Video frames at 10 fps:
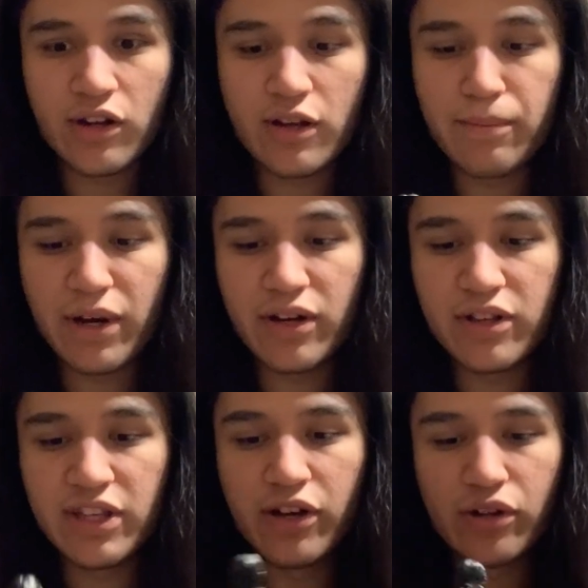compared to
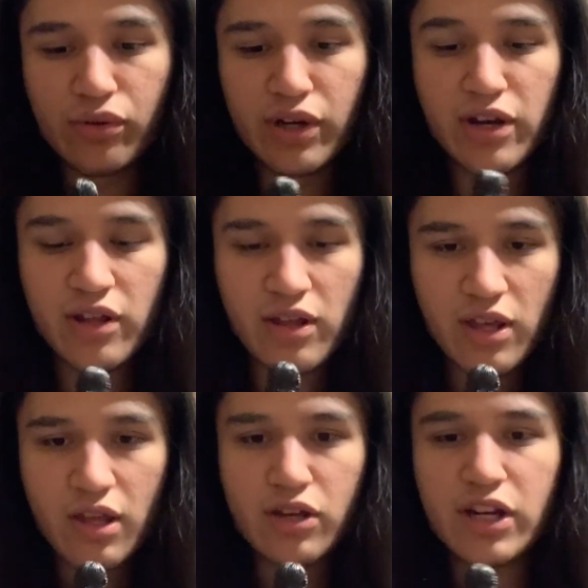the other one.
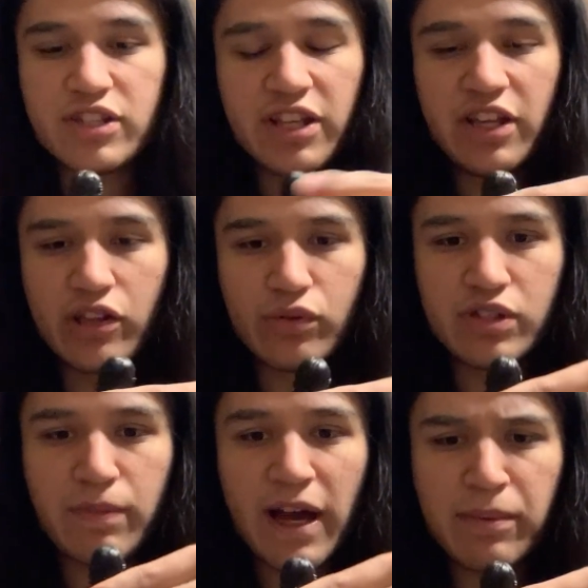Not to say the other
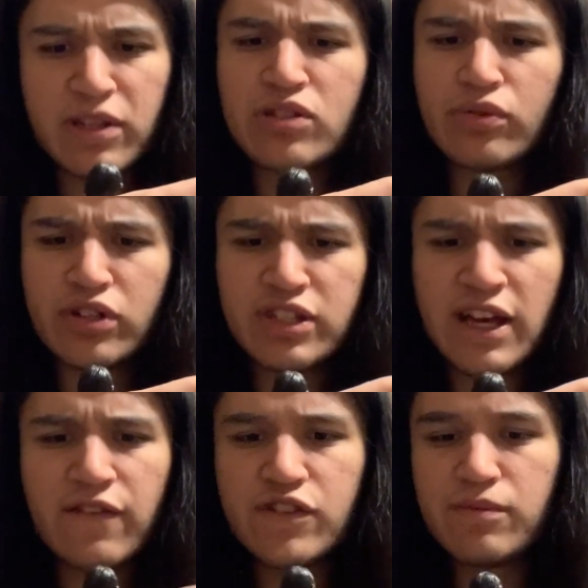one's bad, but this one does
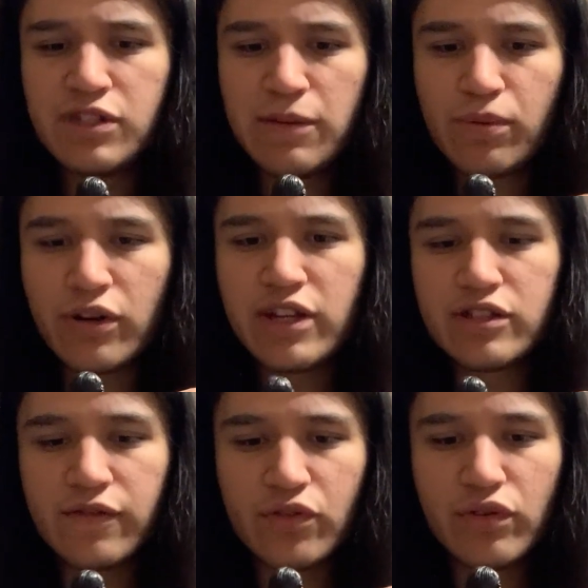have some deeper hints
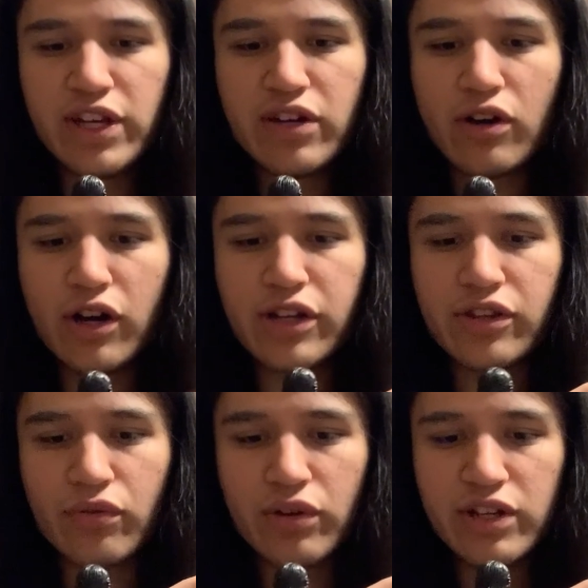of green on the
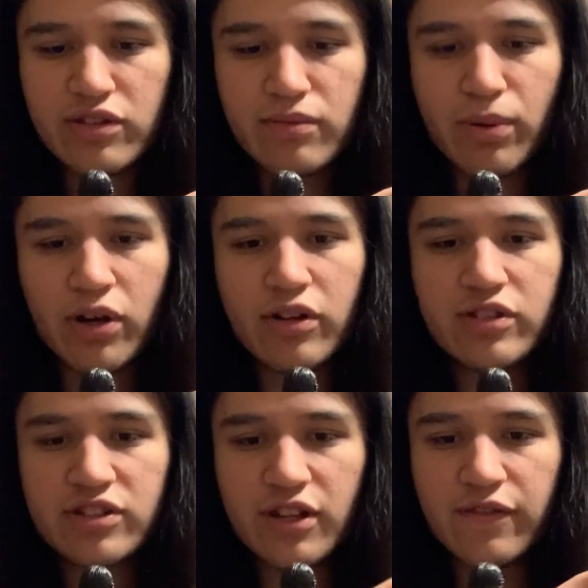green
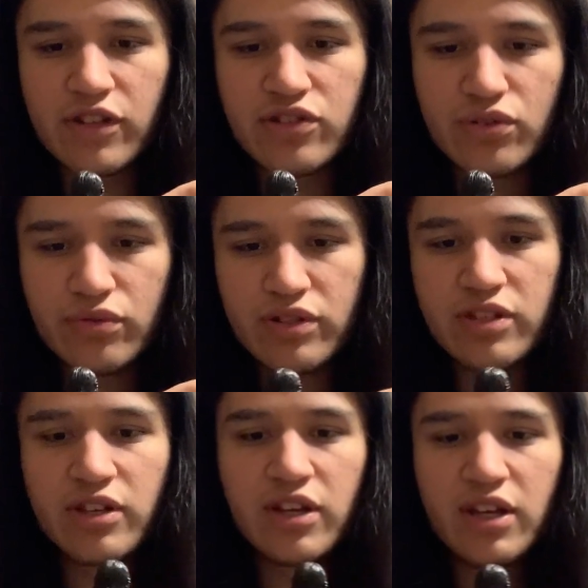parts of the suit,
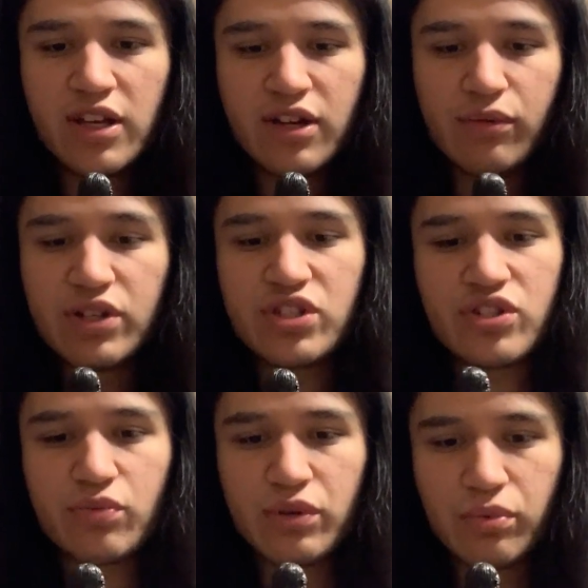
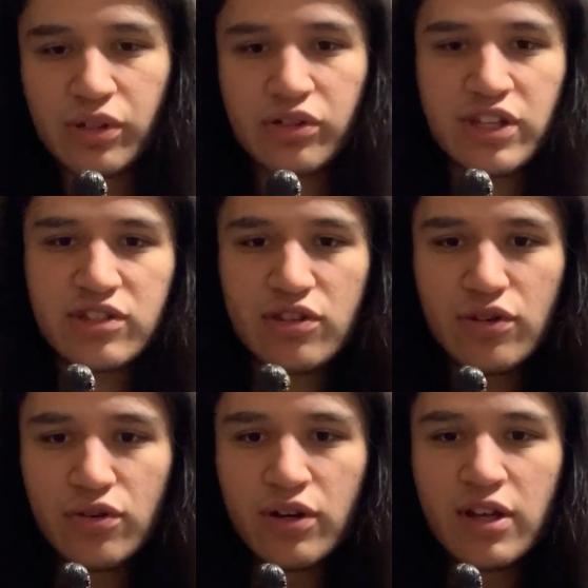which we will get
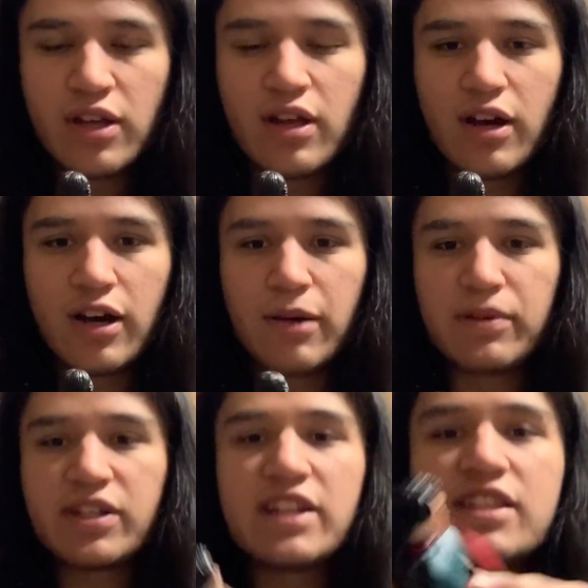to.
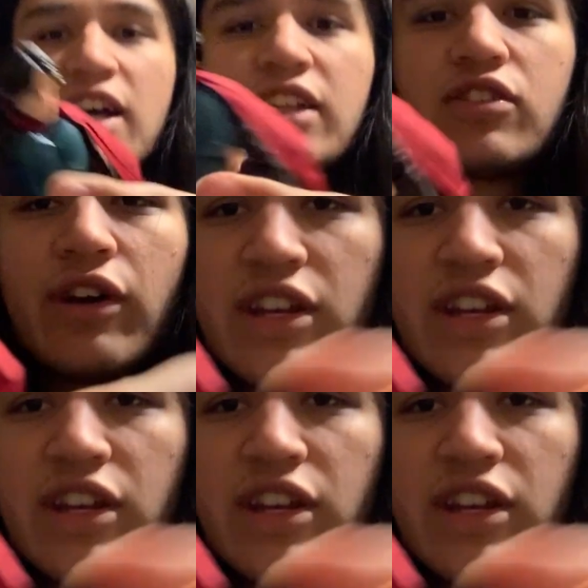Besides that, let's go ahead